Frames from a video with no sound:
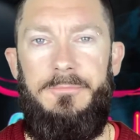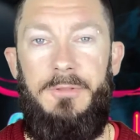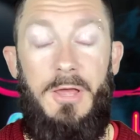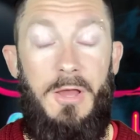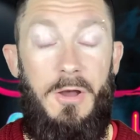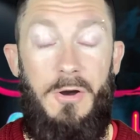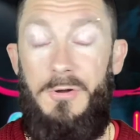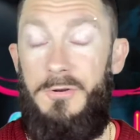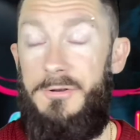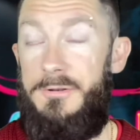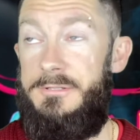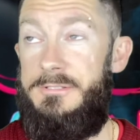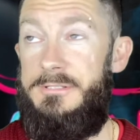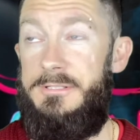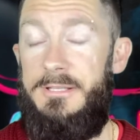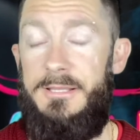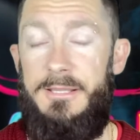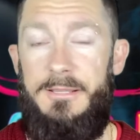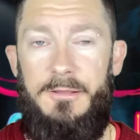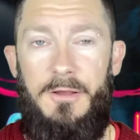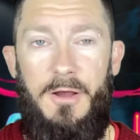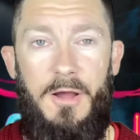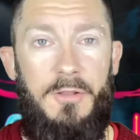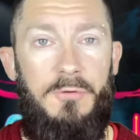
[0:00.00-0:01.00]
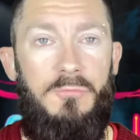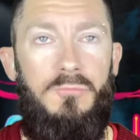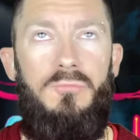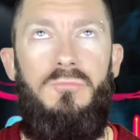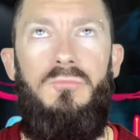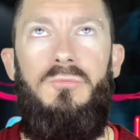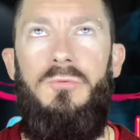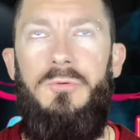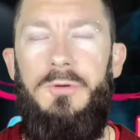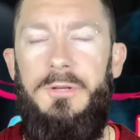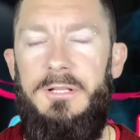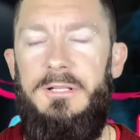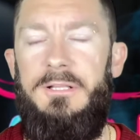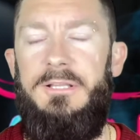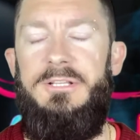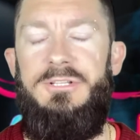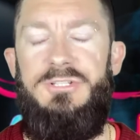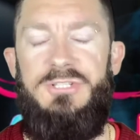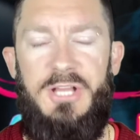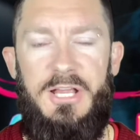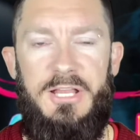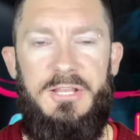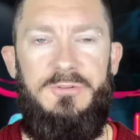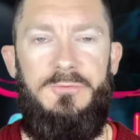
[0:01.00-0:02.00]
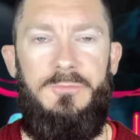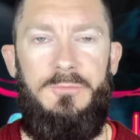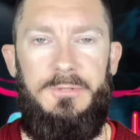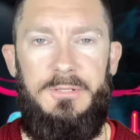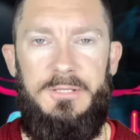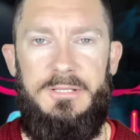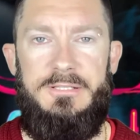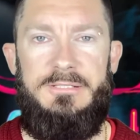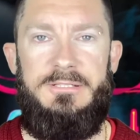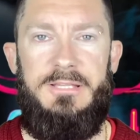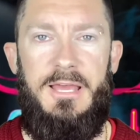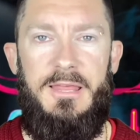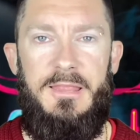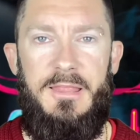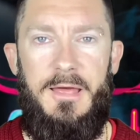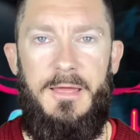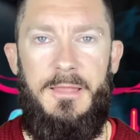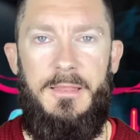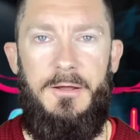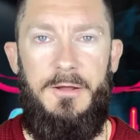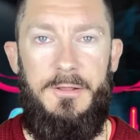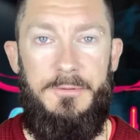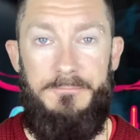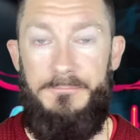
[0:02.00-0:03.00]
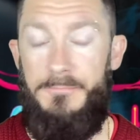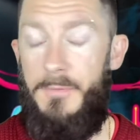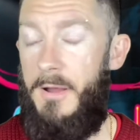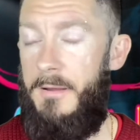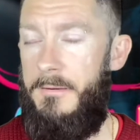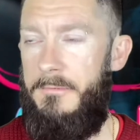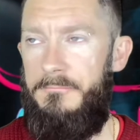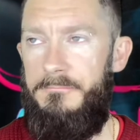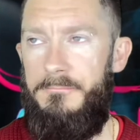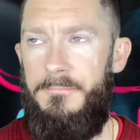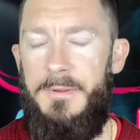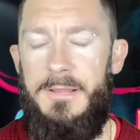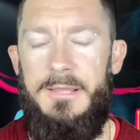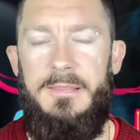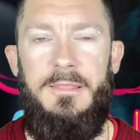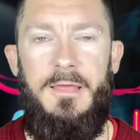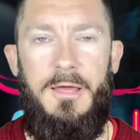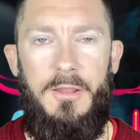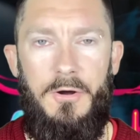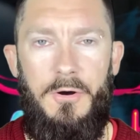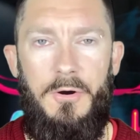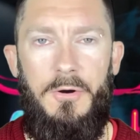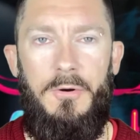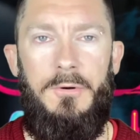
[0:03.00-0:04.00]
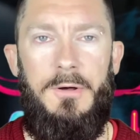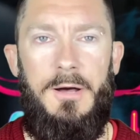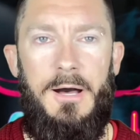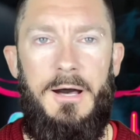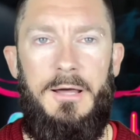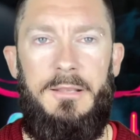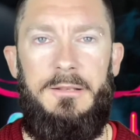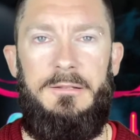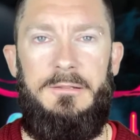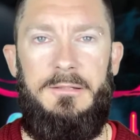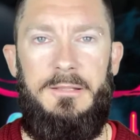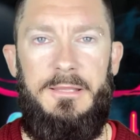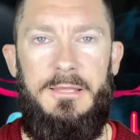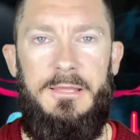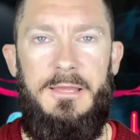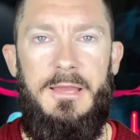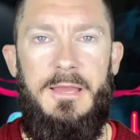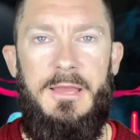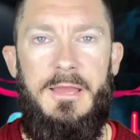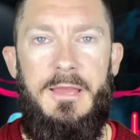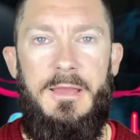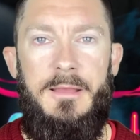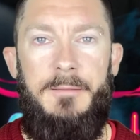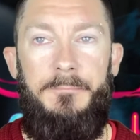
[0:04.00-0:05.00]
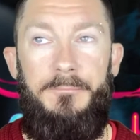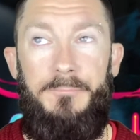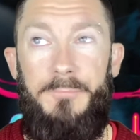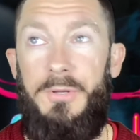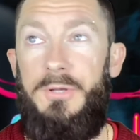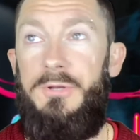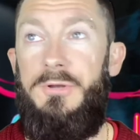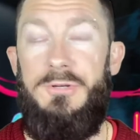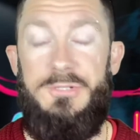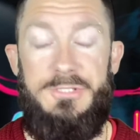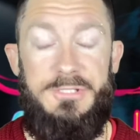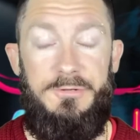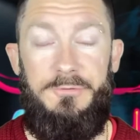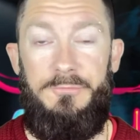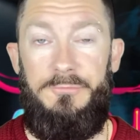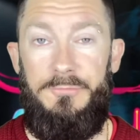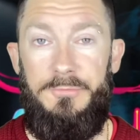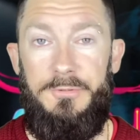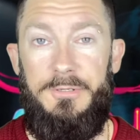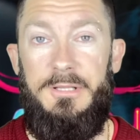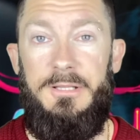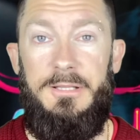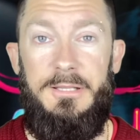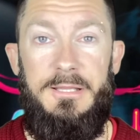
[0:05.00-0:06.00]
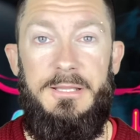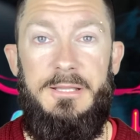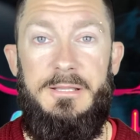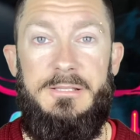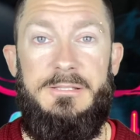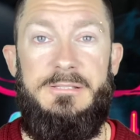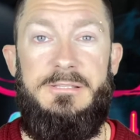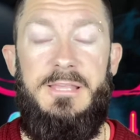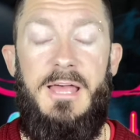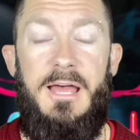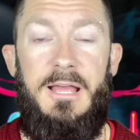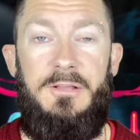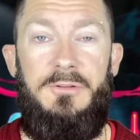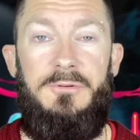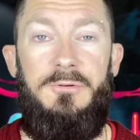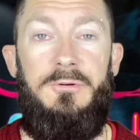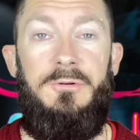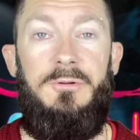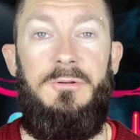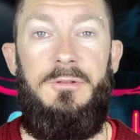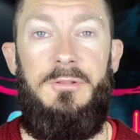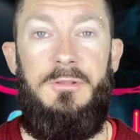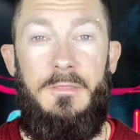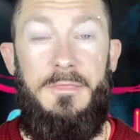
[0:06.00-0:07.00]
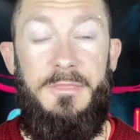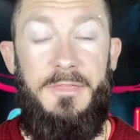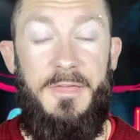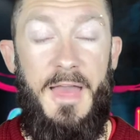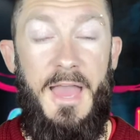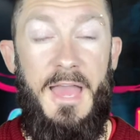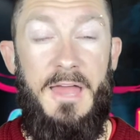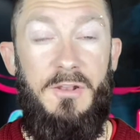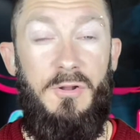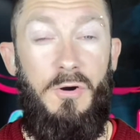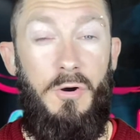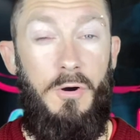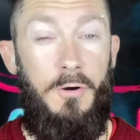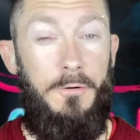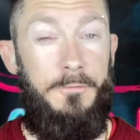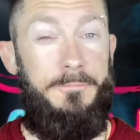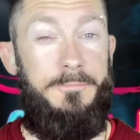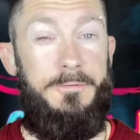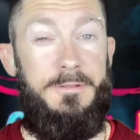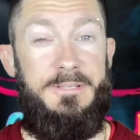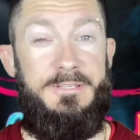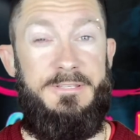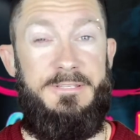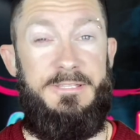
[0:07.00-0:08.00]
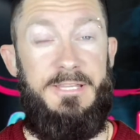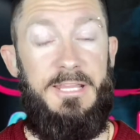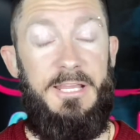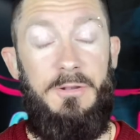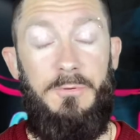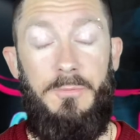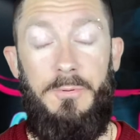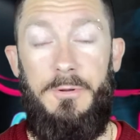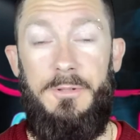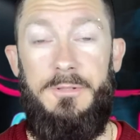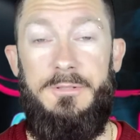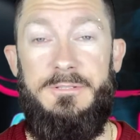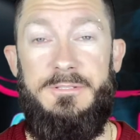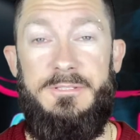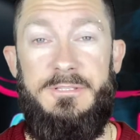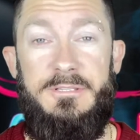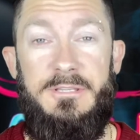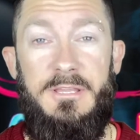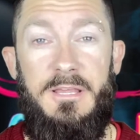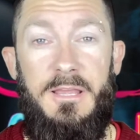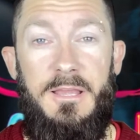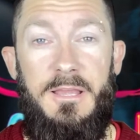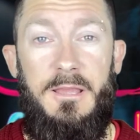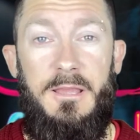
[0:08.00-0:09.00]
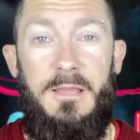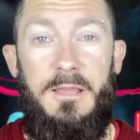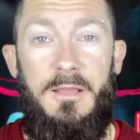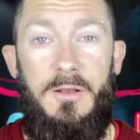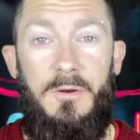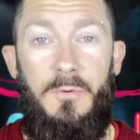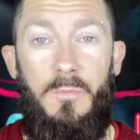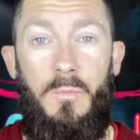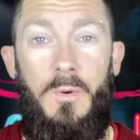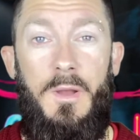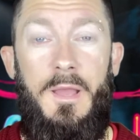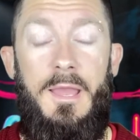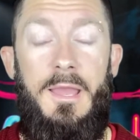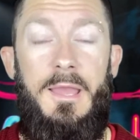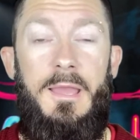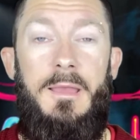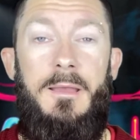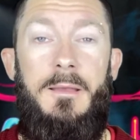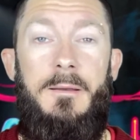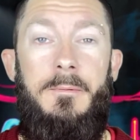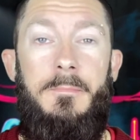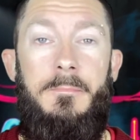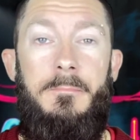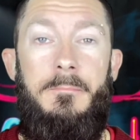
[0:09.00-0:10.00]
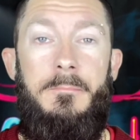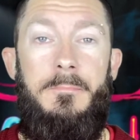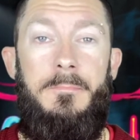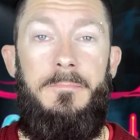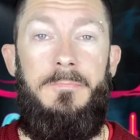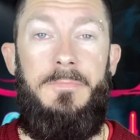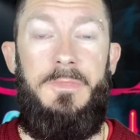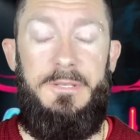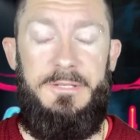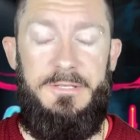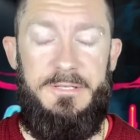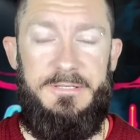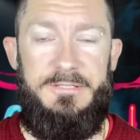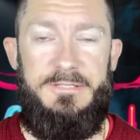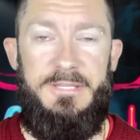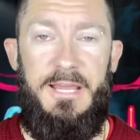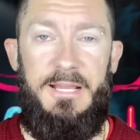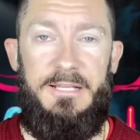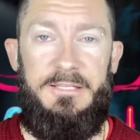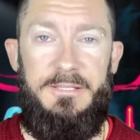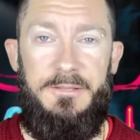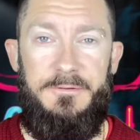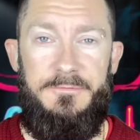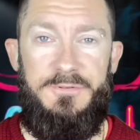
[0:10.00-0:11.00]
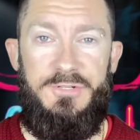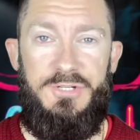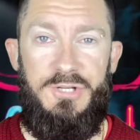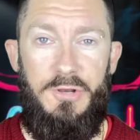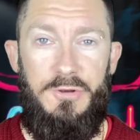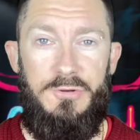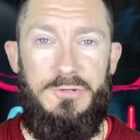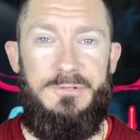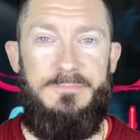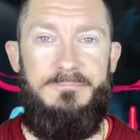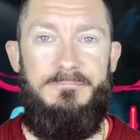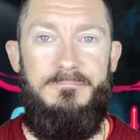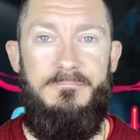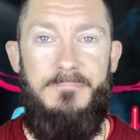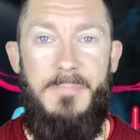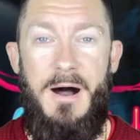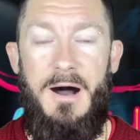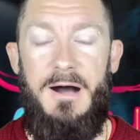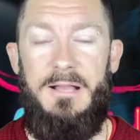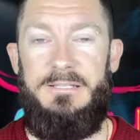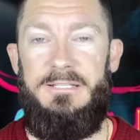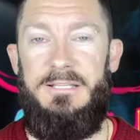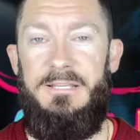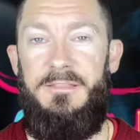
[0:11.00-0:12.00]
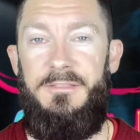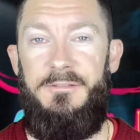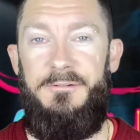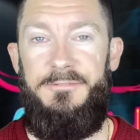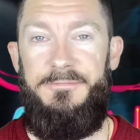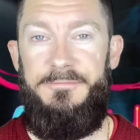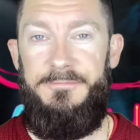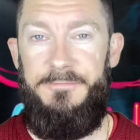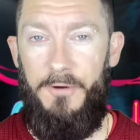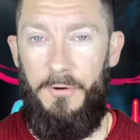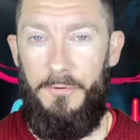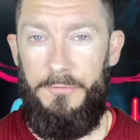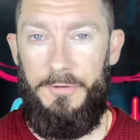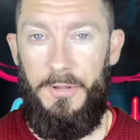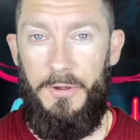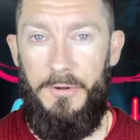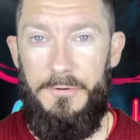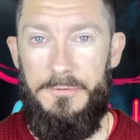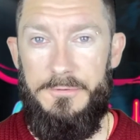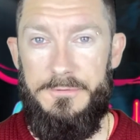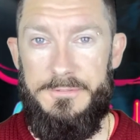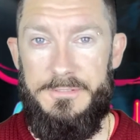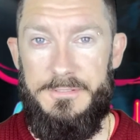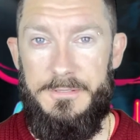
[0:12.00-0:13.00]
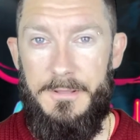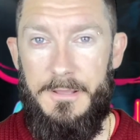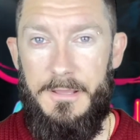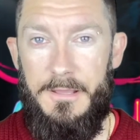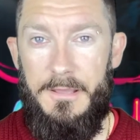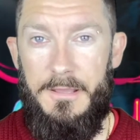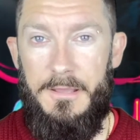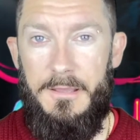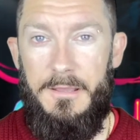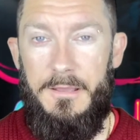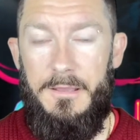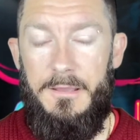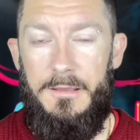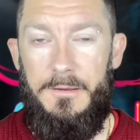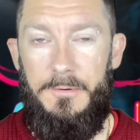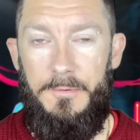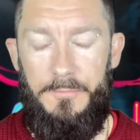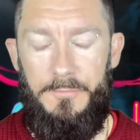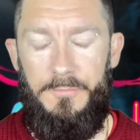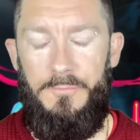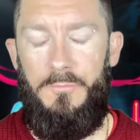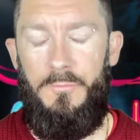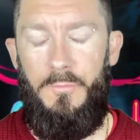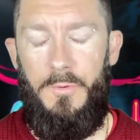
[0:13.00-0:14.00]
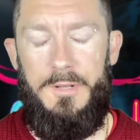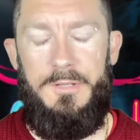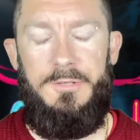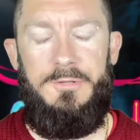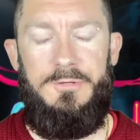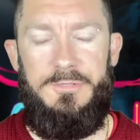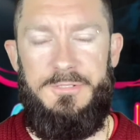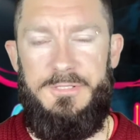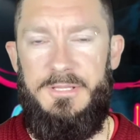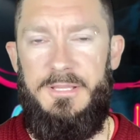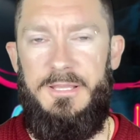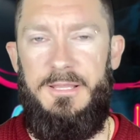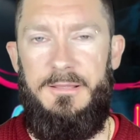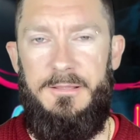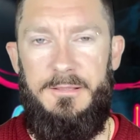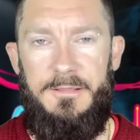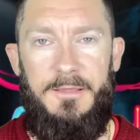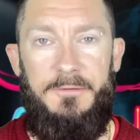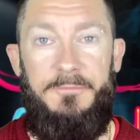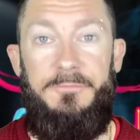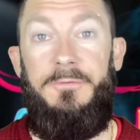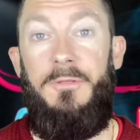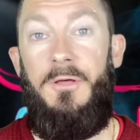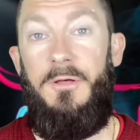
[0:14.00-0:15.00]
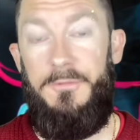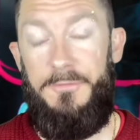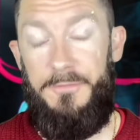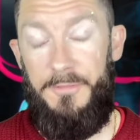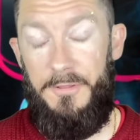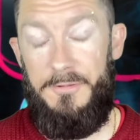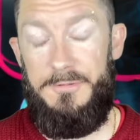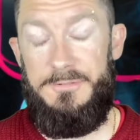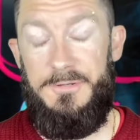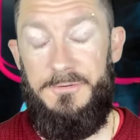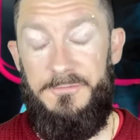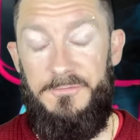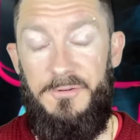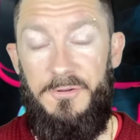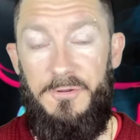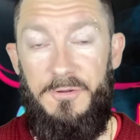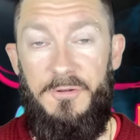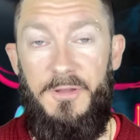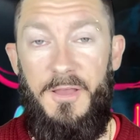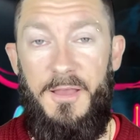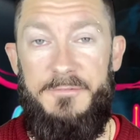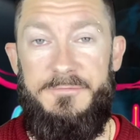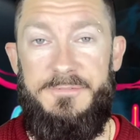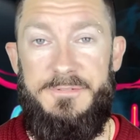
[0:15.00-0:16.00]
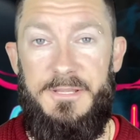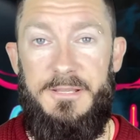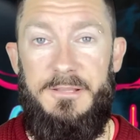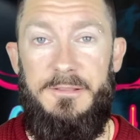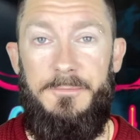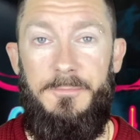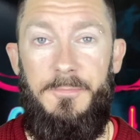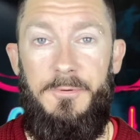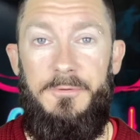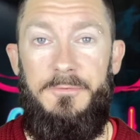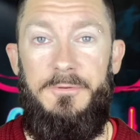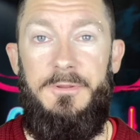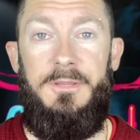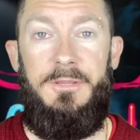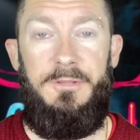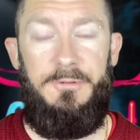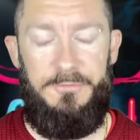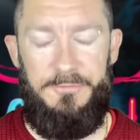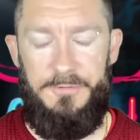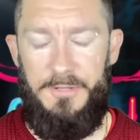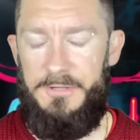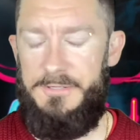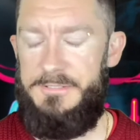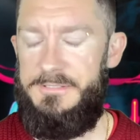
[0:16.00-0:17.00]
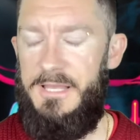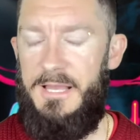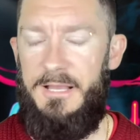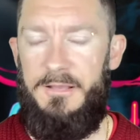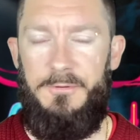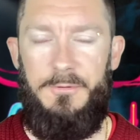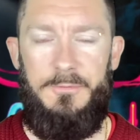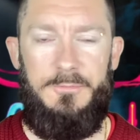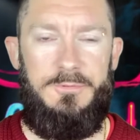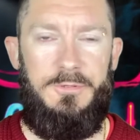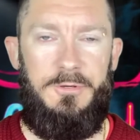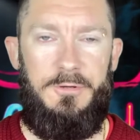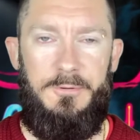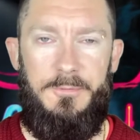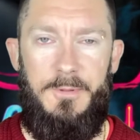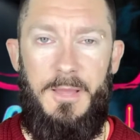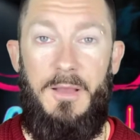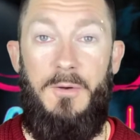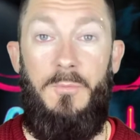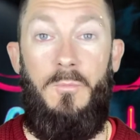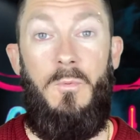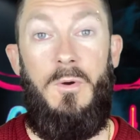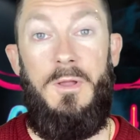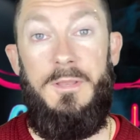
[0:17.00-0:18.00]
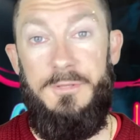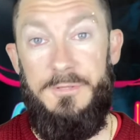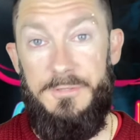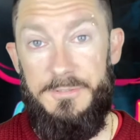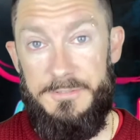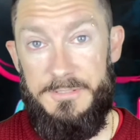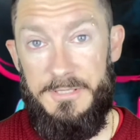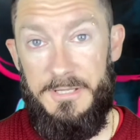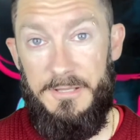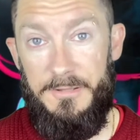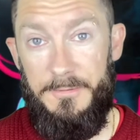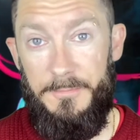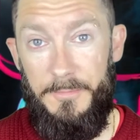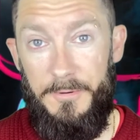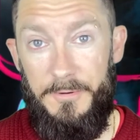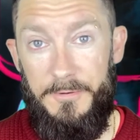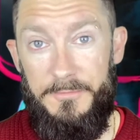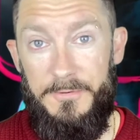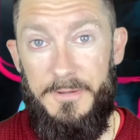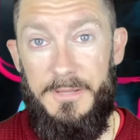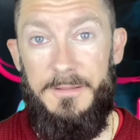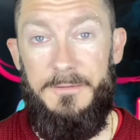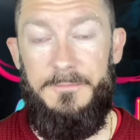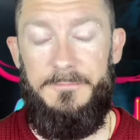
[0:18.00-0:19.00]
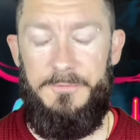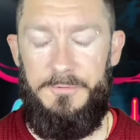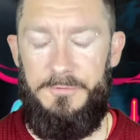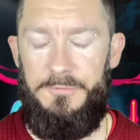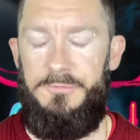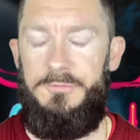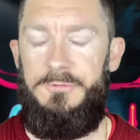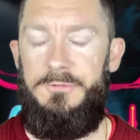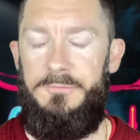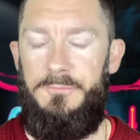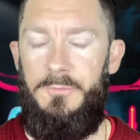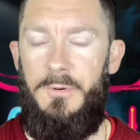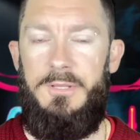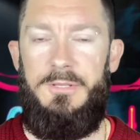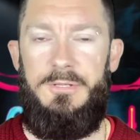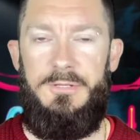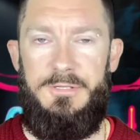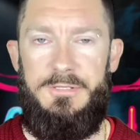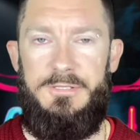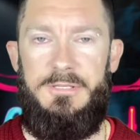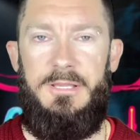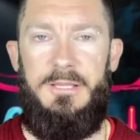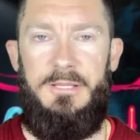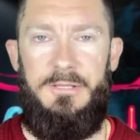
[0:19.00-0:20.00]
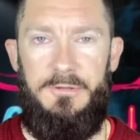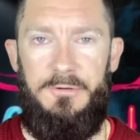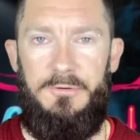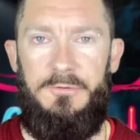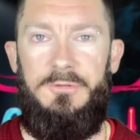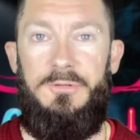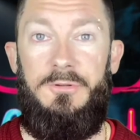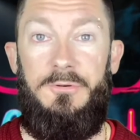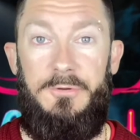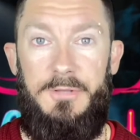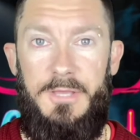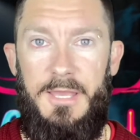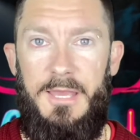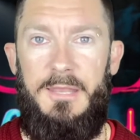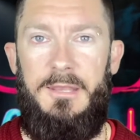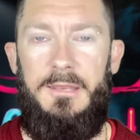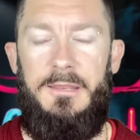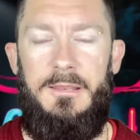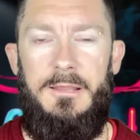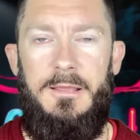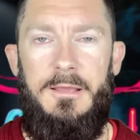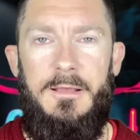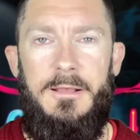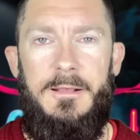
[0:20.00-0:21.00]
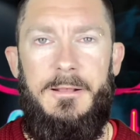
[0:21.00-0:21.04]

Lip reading: Like, honestly, I really genuinely say that. I mean that wholeheartedly because it really is that good. That office sequence where the detective shows Marty the photos, and when you see it, if those of you who have seen the movie, you'll know exactly what I'm talking about. And when you see the movie, you'll get it.